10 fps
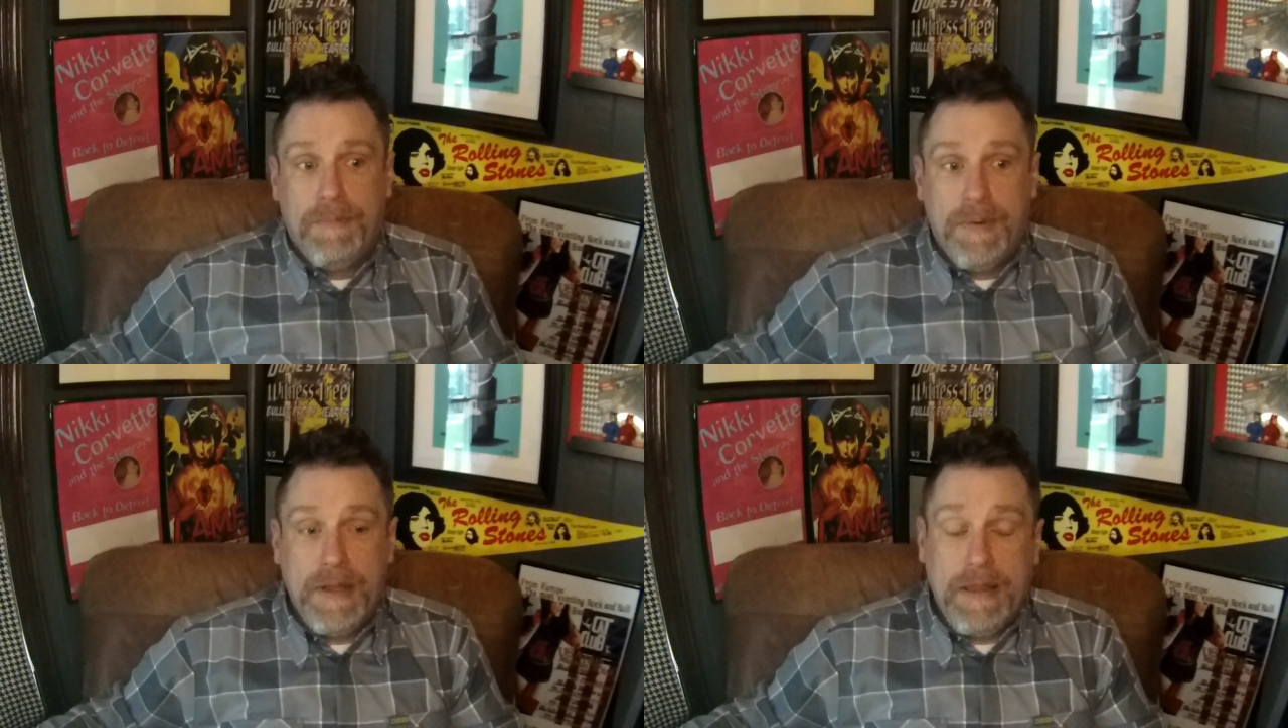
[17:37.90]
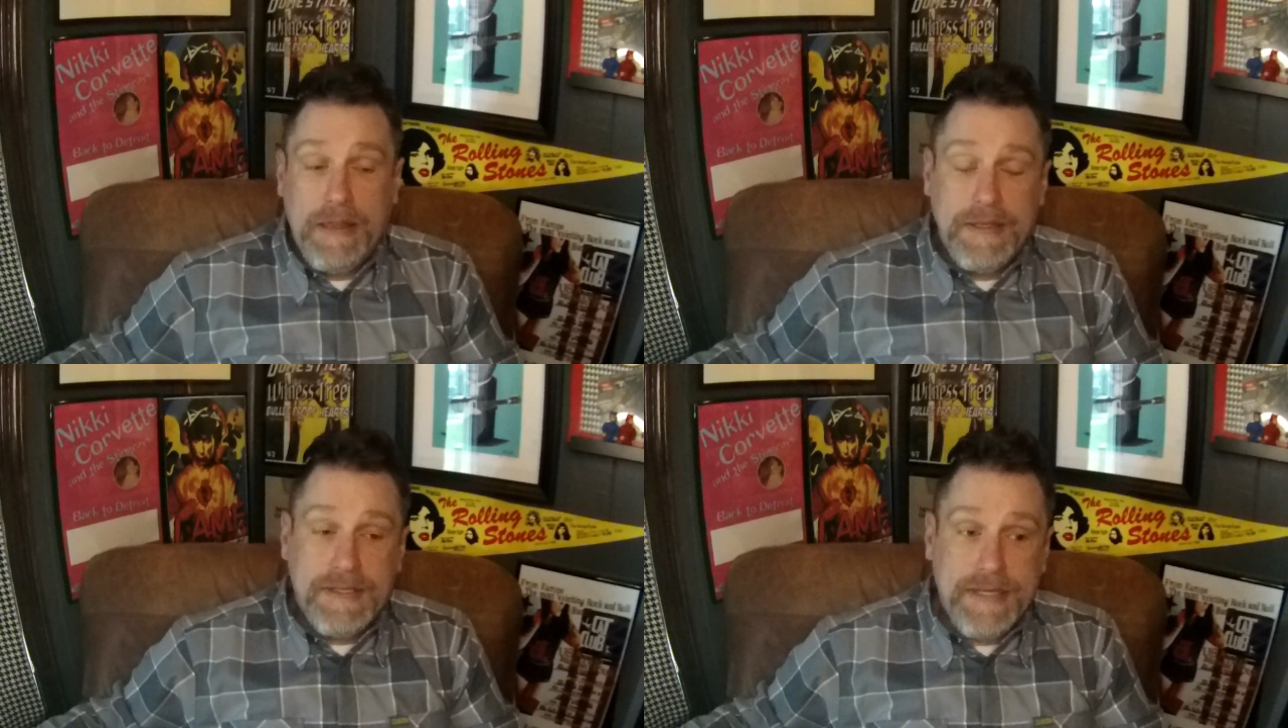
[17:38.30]
But
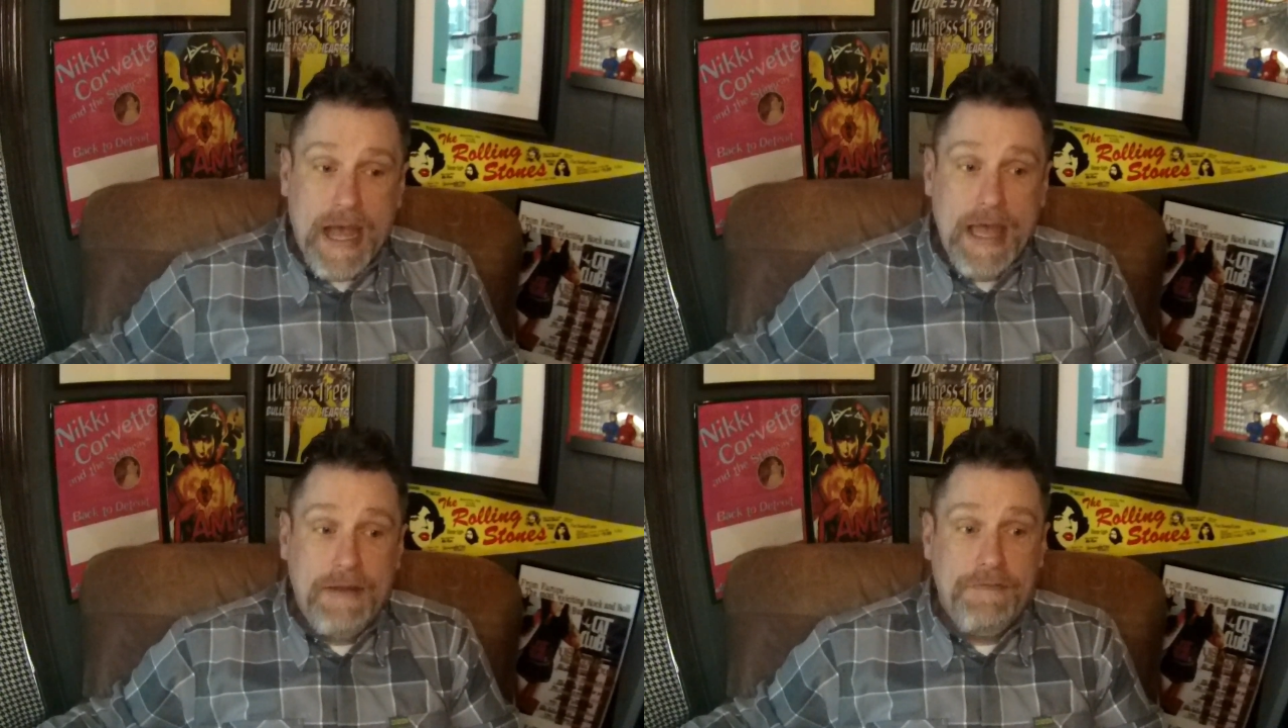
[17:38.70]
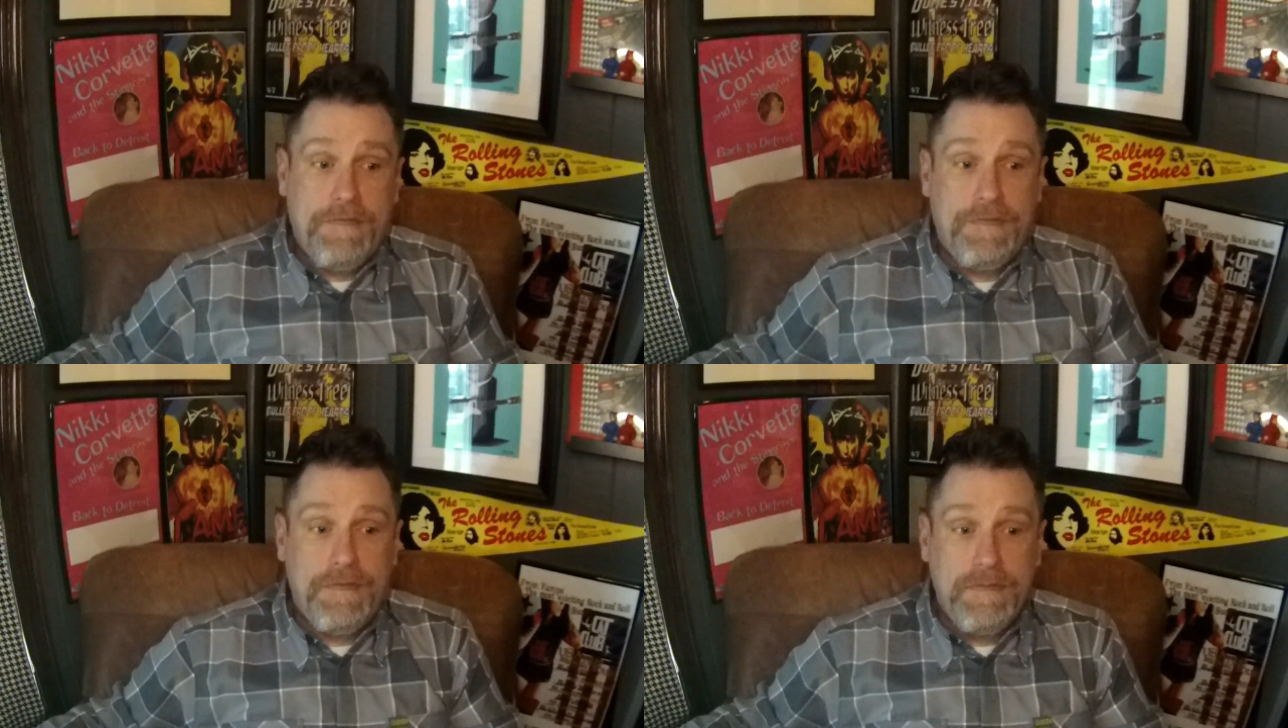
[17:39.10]
inside
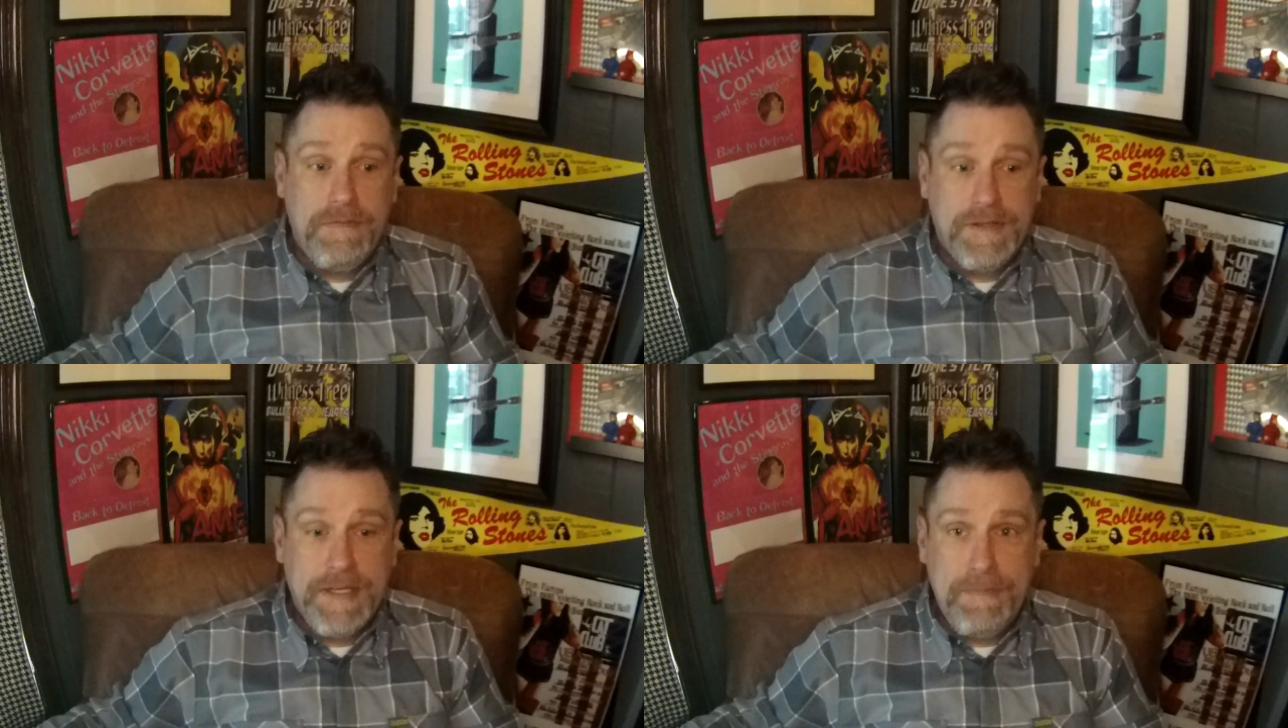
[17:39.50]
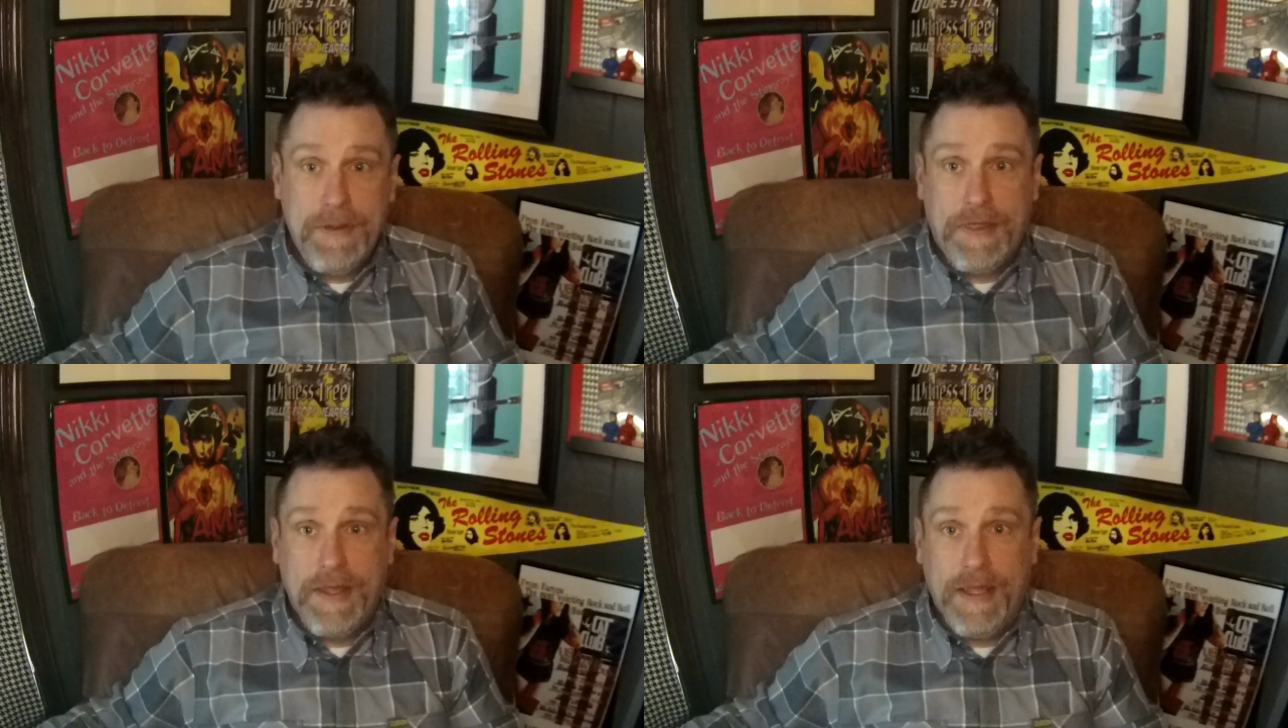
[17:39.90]
of
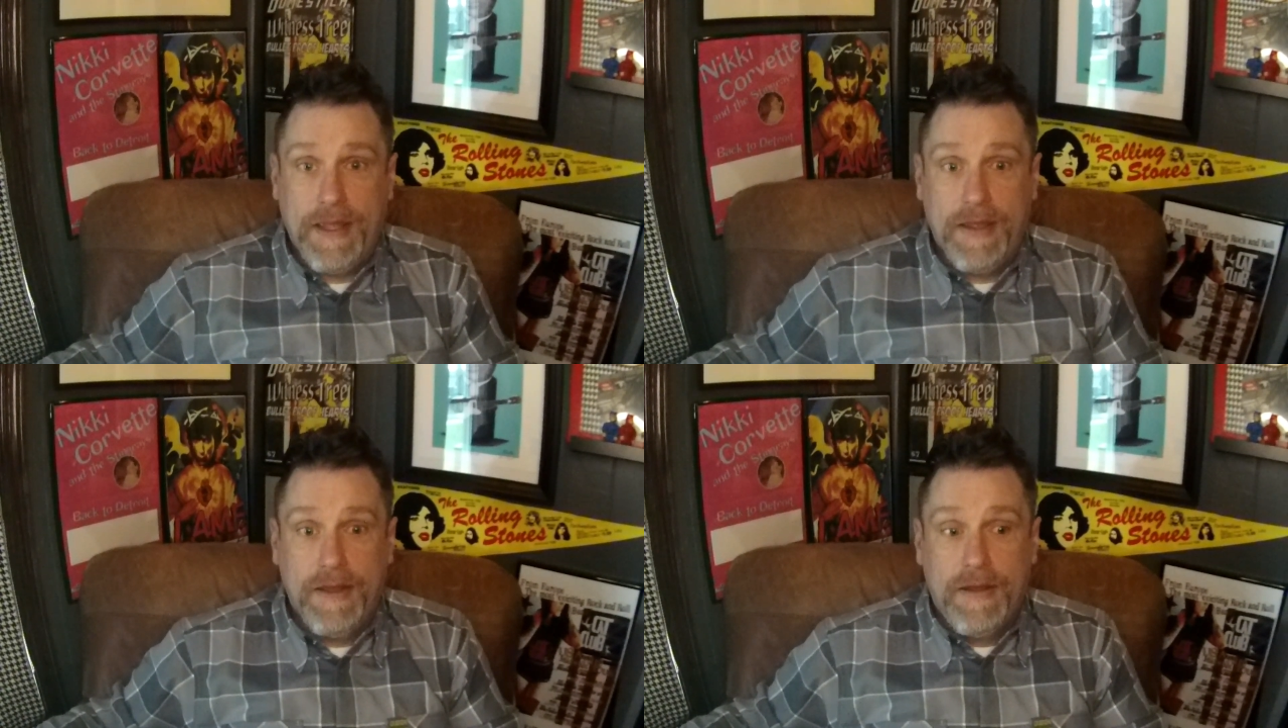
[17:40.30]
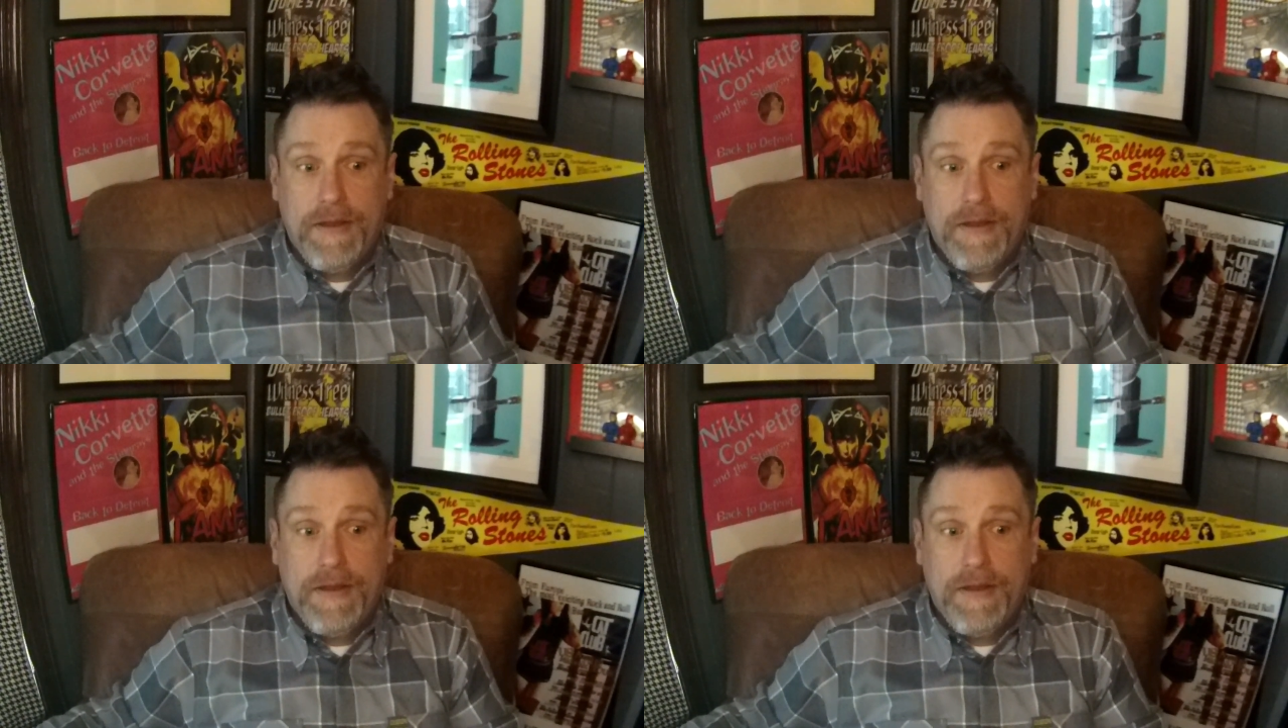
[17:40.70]
Sympathy,